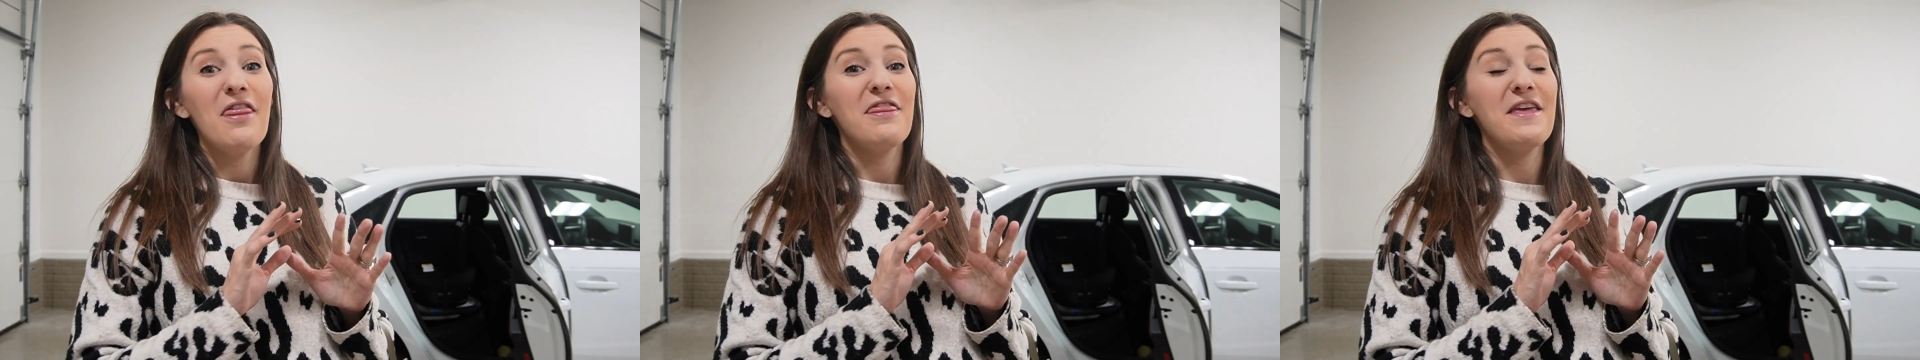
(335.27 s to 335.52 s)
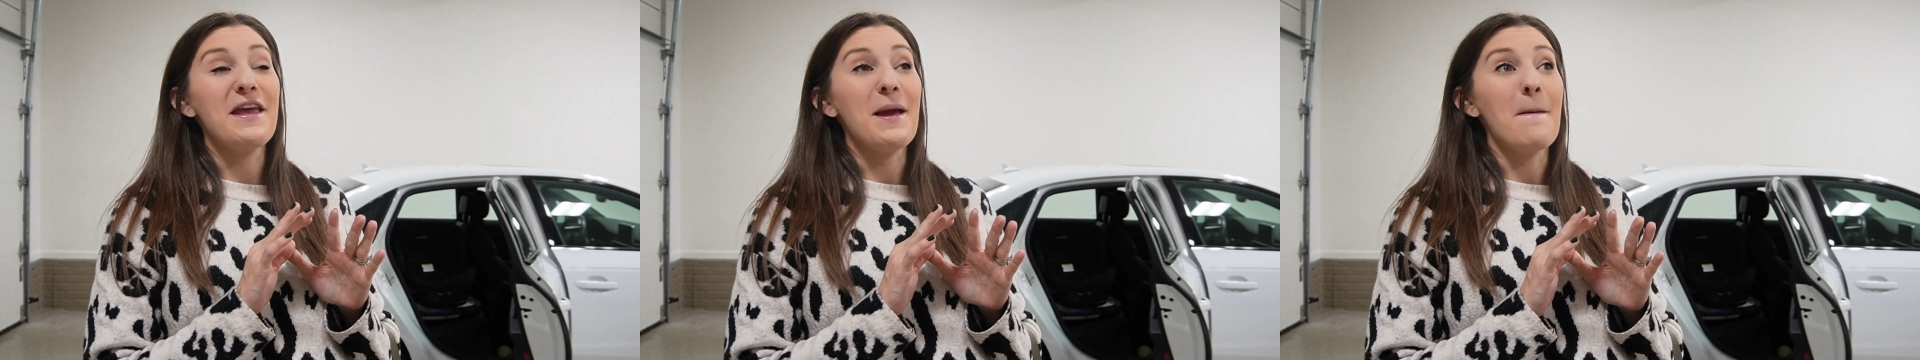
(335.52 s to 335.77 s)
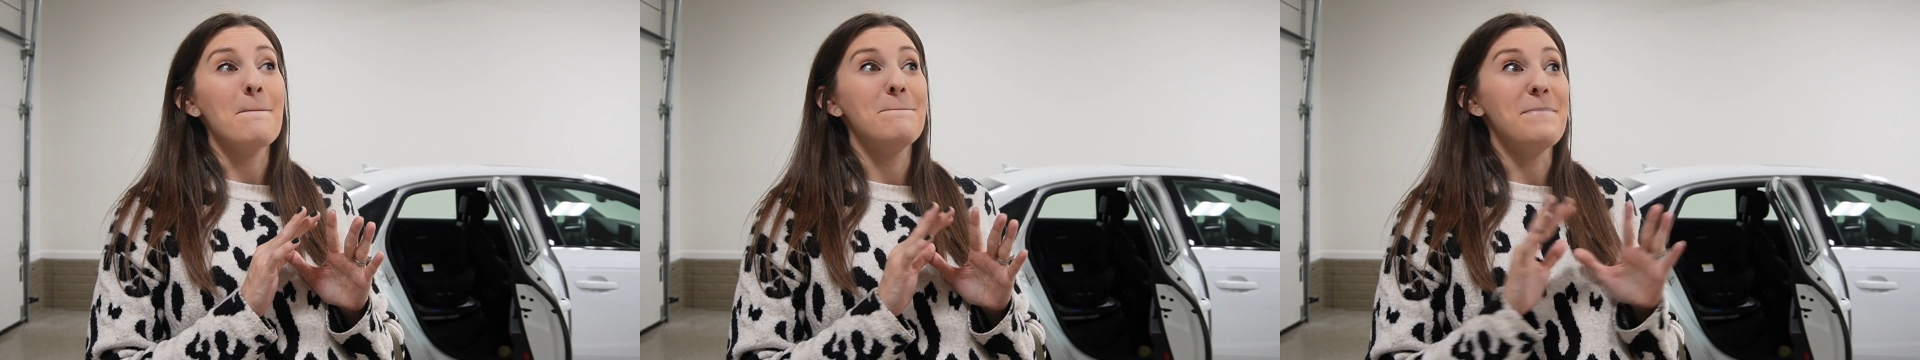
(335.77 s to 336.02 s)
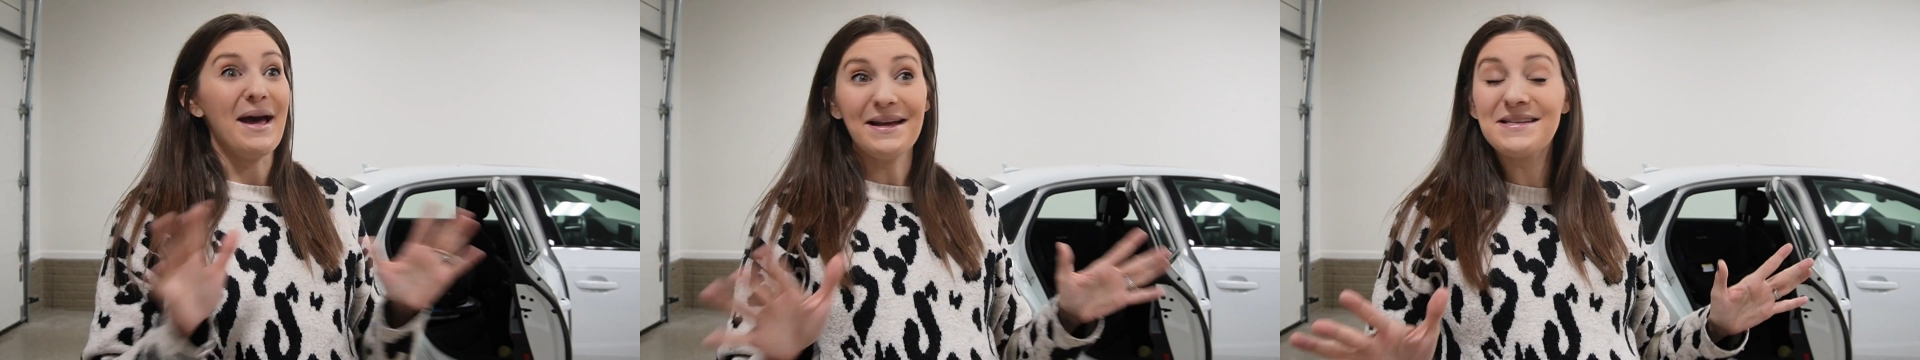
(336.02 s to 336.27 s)
the
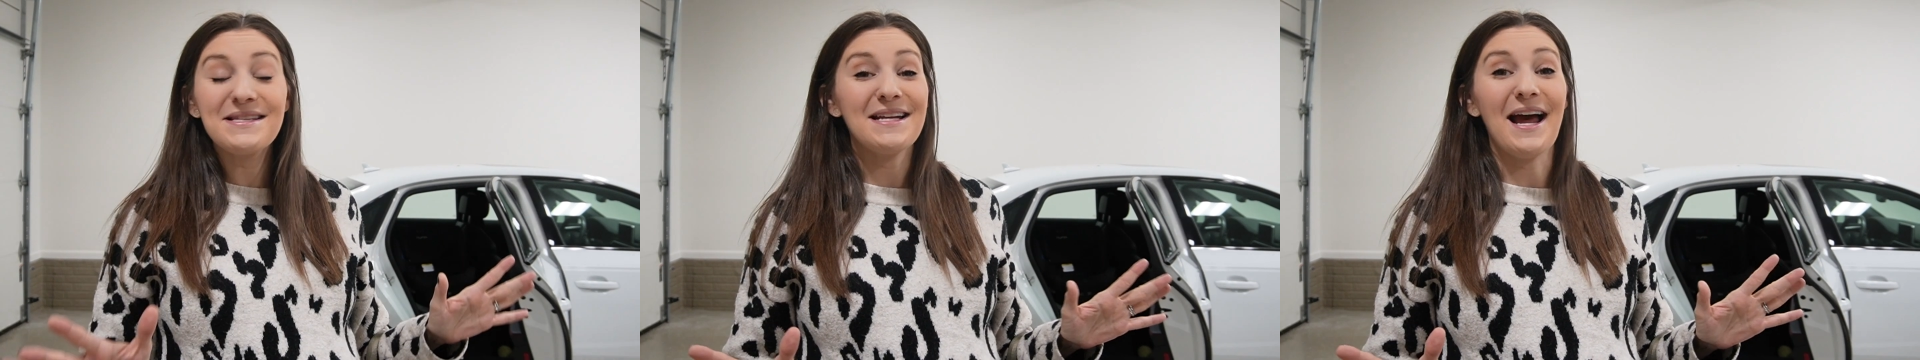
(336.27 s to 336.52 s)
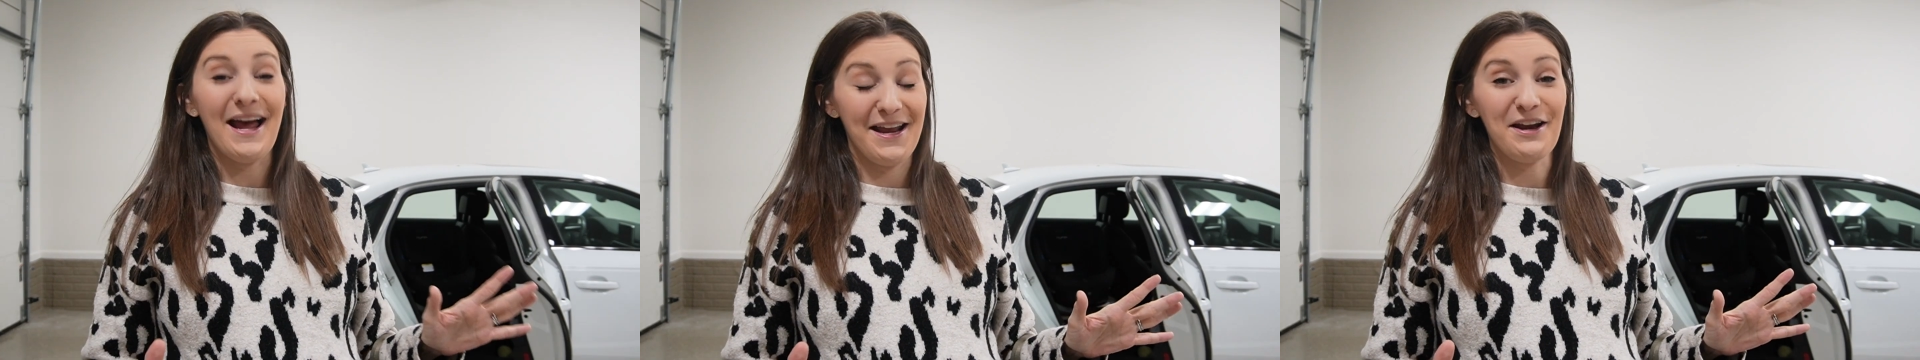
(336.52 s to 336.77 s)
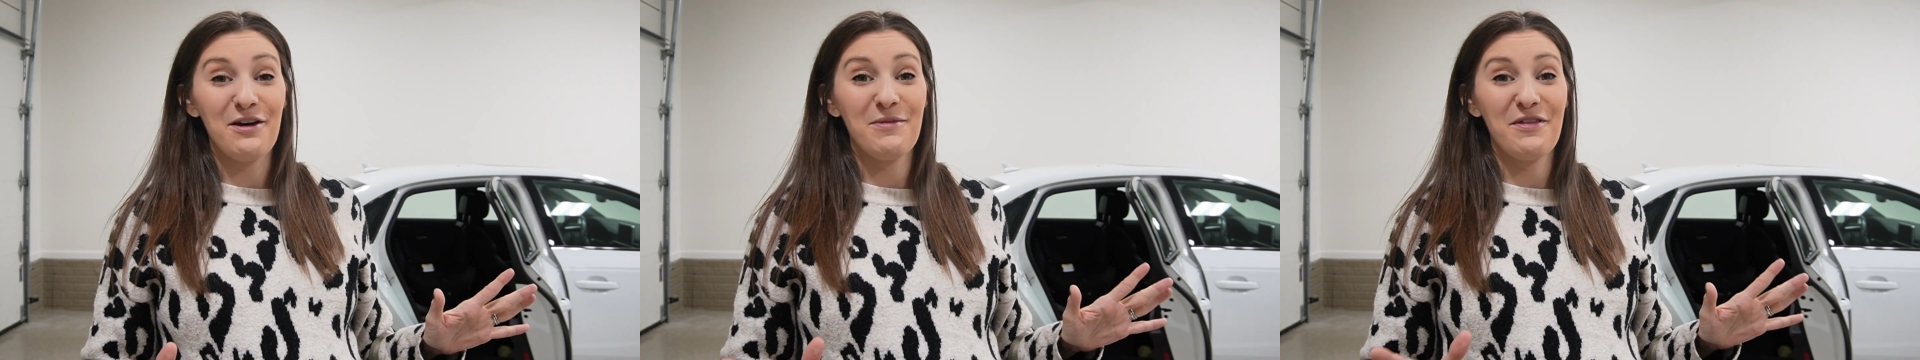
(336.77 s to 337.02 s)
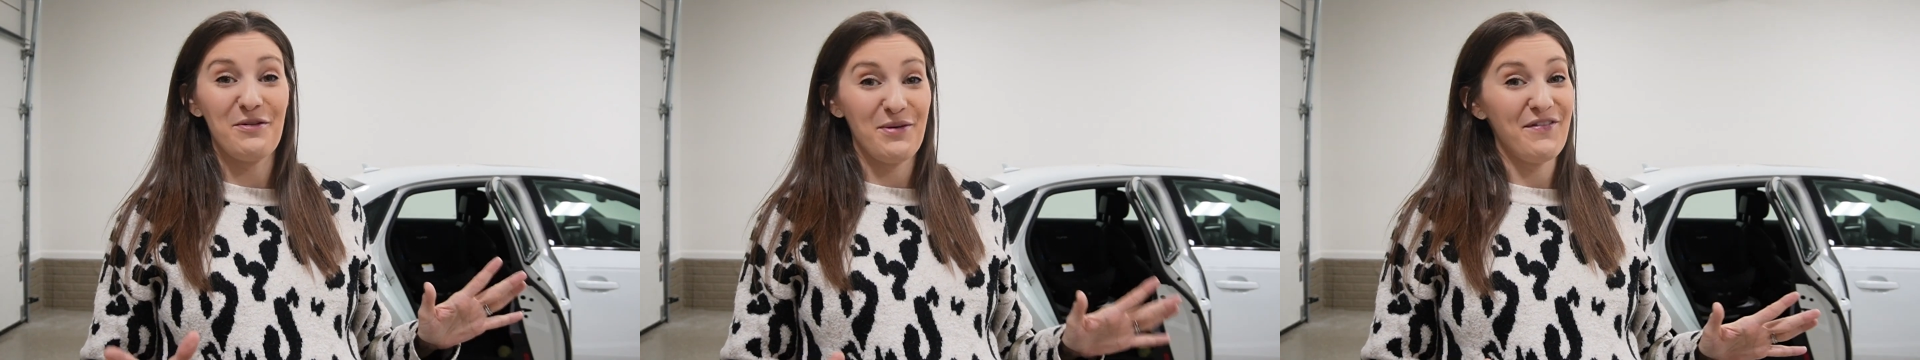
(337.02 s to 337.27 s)
best item
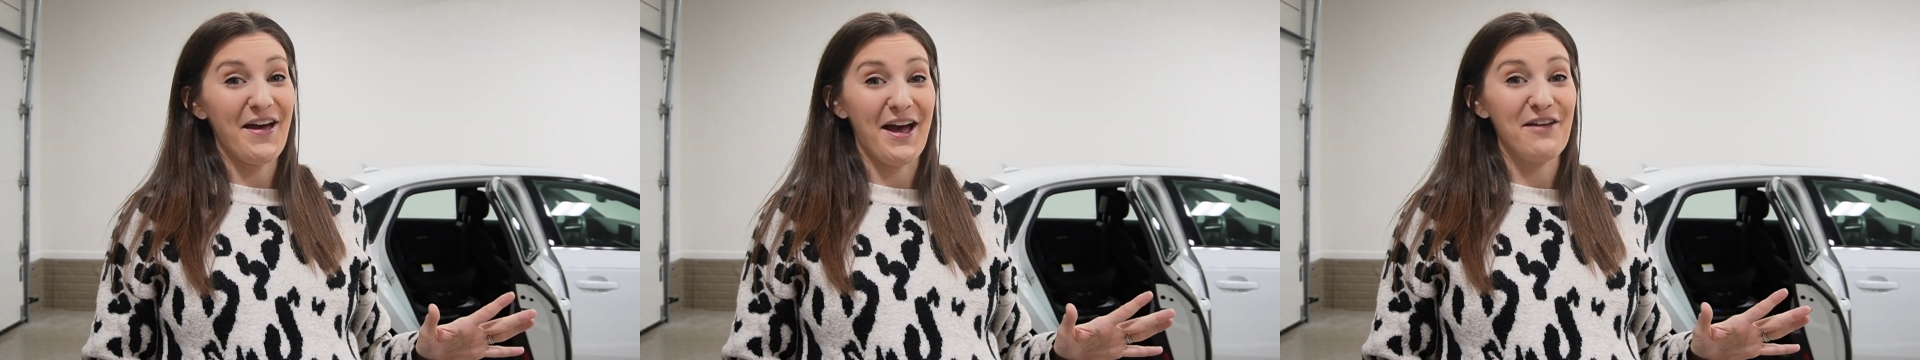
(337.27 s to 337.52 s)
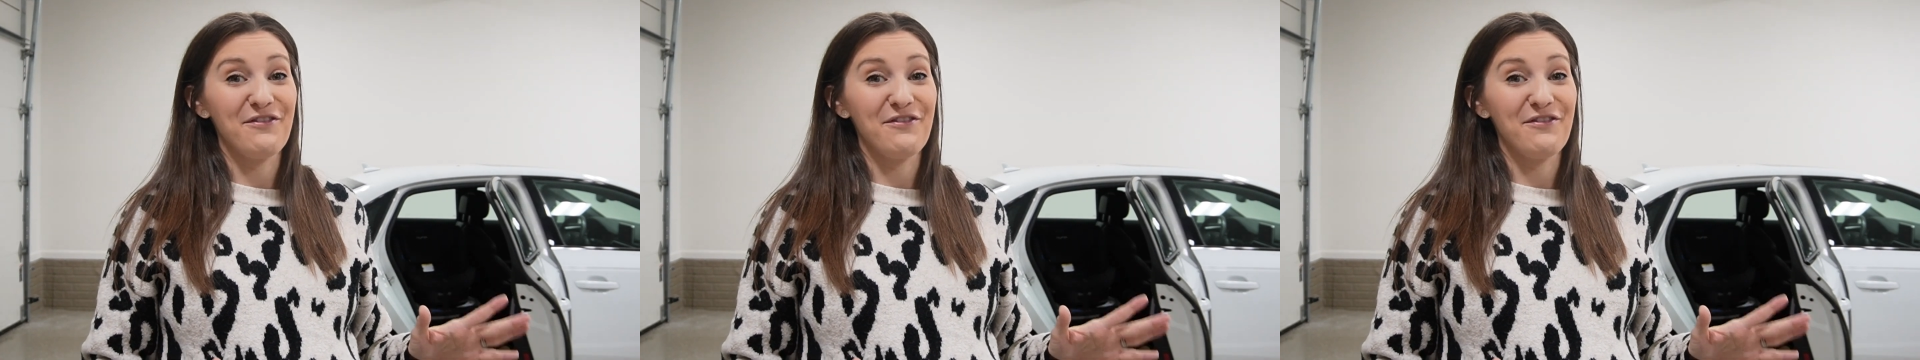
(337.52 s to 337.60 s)
that we've had